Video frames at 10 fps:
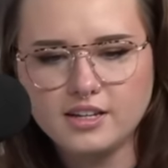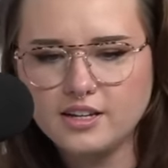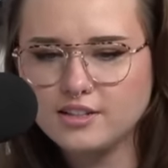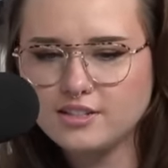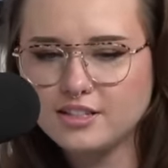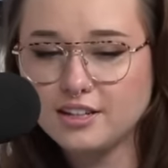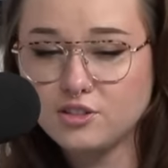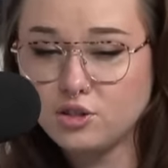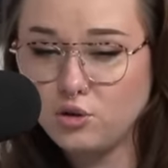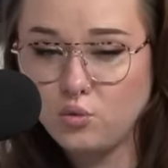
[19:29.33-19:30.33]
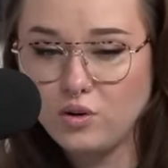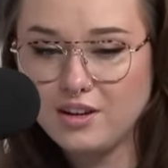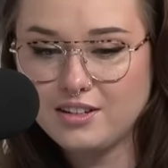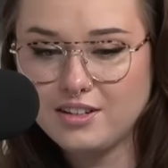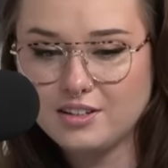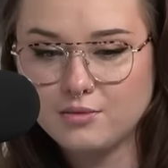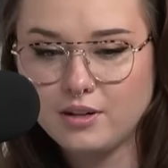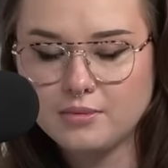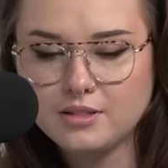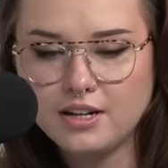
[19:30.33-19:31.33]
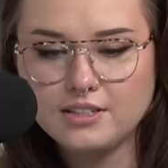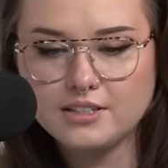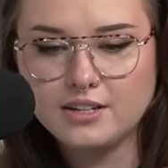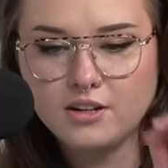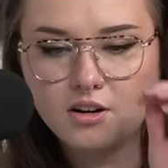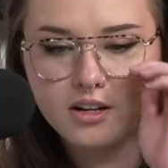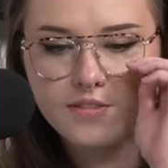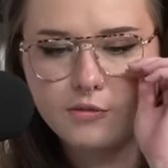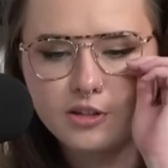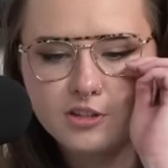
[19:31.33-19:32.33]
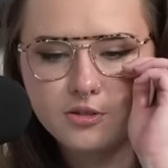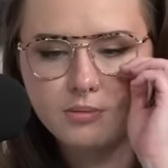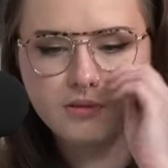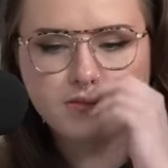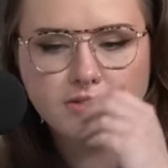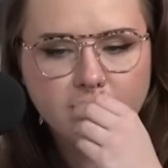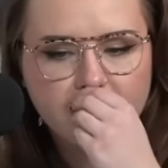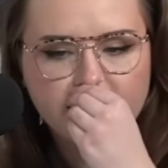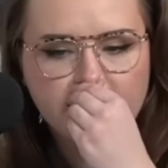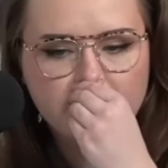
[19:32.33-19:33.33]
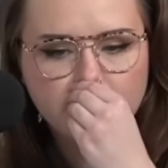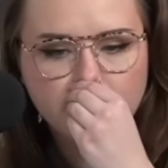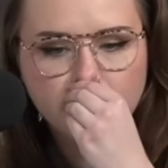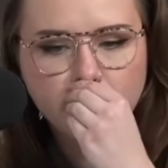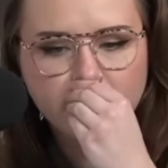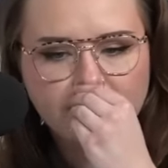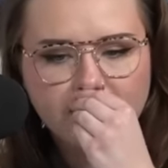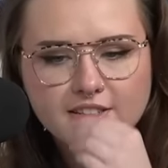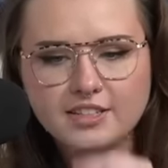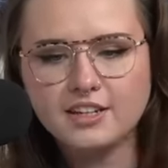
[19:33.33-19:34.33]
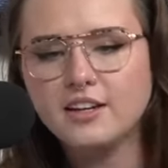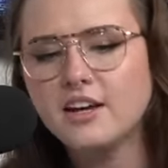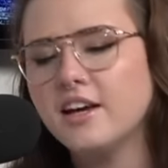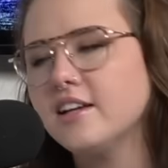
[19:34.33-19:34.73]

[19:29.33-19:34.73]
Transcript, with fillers: E621. It's a website designed to archive and redistribute furry and anthropomorphic content.